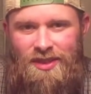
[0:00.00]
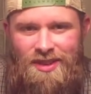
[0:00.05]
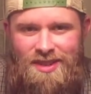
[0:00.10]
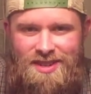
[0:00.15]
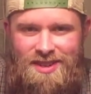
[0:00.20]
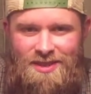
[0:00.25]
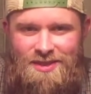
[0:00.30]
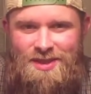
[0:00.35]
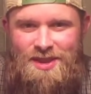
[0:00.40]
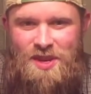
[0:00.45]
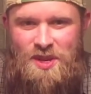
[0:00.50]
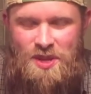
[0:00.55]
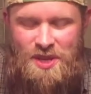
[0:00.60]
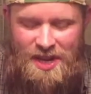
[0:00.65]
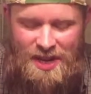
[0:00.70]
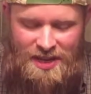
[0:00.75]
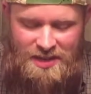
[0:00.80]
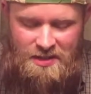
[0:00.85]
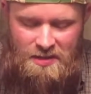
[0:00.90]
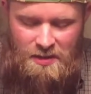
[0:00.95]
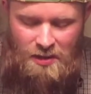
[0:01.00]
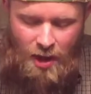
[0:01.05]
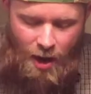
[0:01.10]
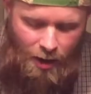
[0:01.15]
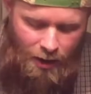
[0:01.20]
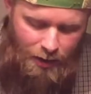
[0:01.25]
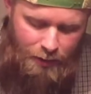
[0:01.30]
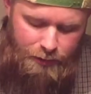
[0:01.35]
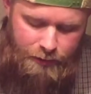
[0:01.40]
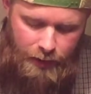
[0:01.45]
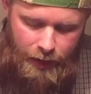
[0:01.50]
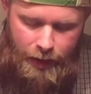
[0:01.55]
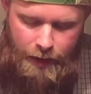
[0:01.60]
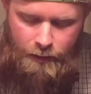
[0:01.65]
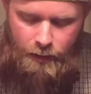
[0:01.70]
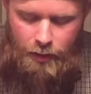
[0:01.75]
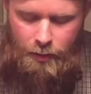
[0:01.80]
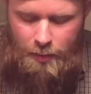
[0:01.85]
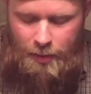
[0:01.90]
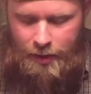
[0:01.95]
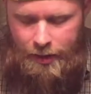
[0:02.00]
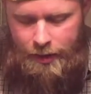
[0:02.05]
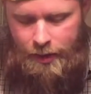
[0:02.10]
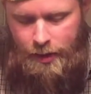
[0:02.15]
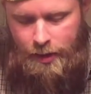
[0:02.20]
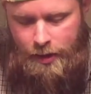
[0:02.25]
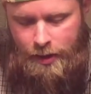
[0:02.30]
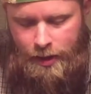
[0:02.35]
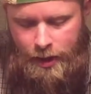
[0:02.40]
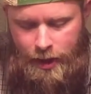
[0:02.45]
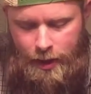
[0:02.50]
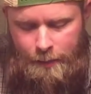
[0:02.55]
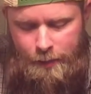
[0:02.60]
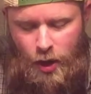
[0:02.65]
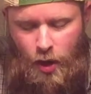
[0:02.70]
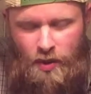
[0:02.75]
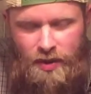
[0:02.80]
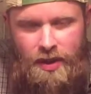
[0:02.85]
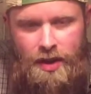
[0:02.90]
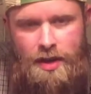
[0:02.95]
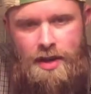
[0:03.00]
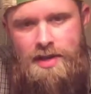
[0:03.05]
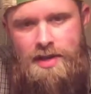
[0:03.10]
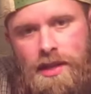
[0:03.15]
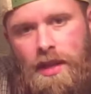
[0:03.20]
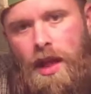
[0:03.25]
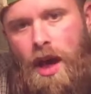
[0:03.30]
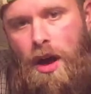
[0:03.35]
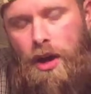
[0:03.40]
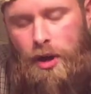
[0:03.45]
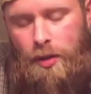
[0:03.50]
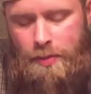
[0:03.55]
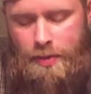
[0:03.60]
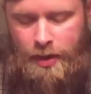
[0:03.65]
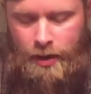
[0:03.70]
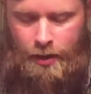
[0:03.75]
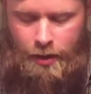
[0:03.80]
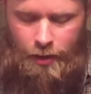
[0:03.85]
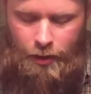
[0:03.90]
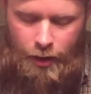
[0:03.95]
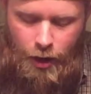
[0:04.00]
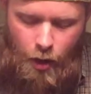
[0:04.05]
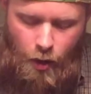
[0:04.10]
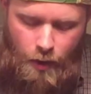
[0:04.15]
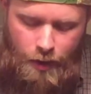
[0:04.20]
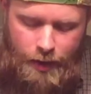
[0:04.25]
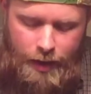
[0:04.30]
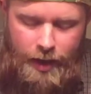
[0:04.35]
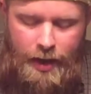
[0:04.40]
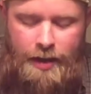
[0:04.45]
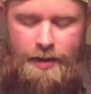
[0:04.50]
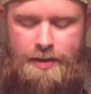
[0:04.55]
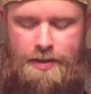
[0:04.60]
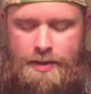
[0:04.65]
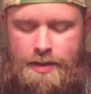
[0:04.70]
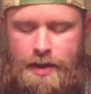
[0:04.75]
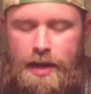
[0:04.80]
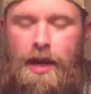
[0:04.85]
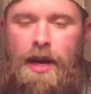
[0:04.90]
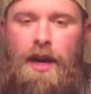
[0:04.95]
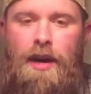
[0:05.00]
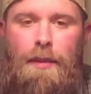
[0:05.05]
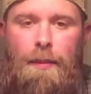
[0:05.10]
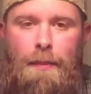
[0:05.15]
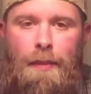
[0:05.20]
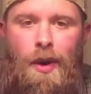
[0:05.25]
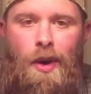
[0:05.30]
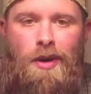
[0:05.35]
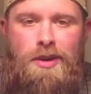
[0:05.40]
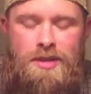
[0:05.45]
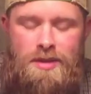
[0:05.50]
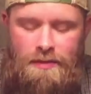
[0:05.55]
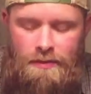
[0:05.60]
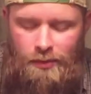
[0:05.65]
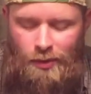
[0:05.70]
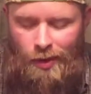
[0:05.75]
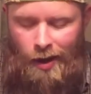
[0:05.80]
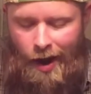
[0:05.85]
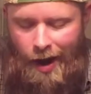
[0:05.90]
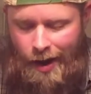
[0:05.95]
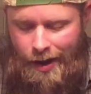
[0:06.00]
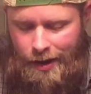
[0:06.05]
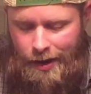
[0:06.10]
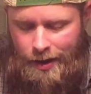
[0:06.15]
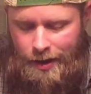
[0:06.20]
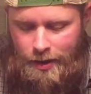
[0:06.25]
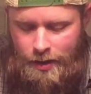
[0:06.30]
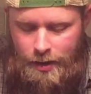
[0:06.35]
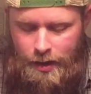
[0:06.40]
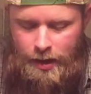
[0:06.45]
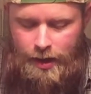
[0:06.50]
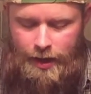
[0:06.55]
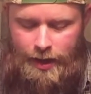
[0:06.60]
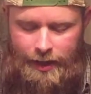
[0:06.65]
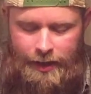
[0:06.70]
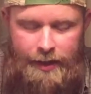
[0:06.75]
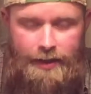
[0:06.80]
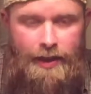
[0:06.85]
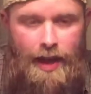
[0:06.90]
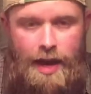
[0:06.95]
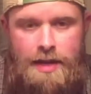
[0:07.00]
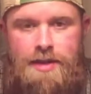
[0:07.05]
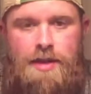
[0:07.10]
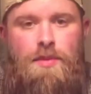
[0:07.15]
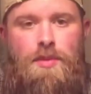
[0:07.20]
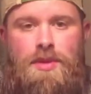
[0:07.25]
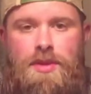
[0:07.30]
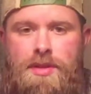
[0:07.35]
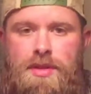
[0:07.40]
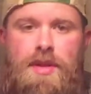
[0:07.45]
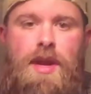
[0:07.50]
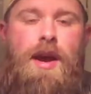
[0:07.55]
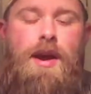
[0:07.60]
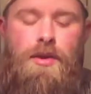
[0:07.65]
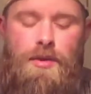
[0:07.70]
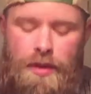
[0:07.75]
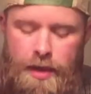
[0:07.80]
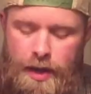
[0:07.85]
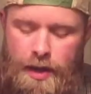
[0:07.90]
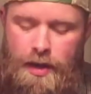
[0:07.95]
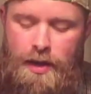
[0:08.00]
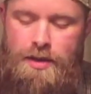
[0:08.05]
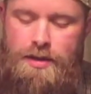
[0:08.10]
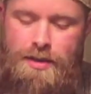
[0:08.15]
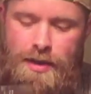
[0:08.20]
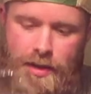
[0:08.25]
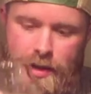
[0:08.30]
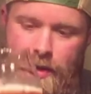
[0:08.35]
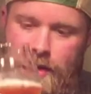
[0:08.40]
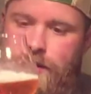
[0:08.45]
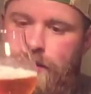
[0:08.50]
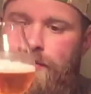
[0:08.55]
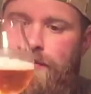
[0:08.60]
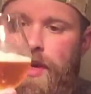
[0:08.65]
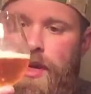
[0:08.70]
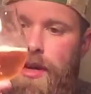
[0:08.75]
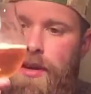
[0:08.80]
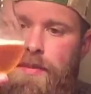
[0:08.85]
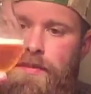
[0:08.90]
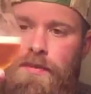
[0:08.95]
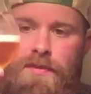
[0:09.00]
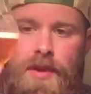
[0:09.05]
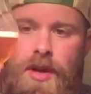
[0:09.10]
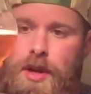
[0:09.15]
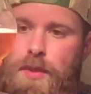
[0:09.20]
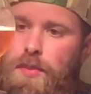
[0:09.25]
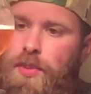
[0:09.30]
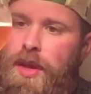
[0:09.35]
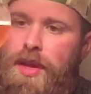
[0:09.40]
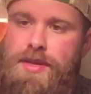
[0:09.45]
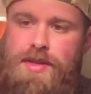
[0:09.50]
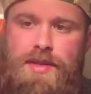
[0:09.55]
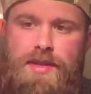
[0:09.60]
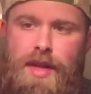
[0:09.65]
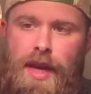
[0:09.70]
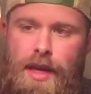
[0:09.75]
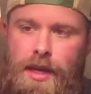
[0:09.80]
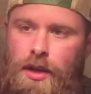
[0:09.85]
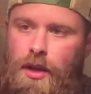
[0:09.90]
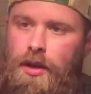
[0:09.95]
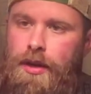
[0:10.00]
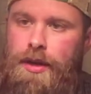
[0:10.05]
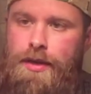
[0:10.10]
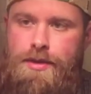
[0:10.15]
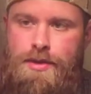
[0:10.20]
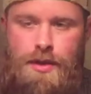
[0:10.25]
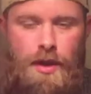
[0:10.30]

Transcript: There's no such thing as a lager flavor, but knowing that a lager beer, knowing that it's Marzen variety, it lines up with the style, and it's very, very pleasant take on it.